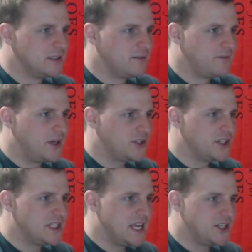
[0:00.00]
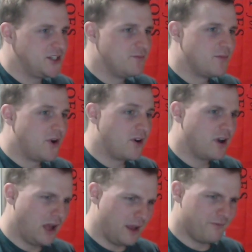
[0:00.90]
Function test, you monk.
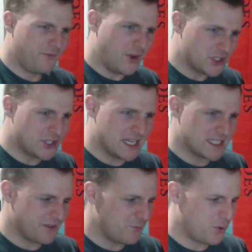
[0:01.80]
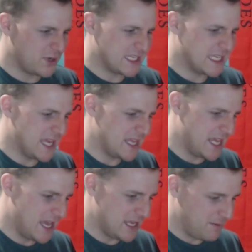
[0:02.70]
Function test, I haven't even put it together
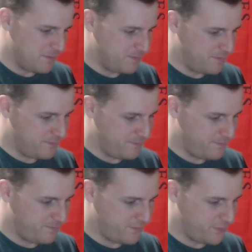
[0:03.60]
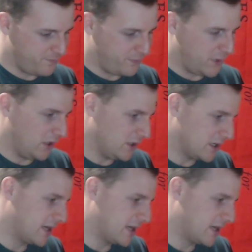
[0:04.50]
yet, you bollock.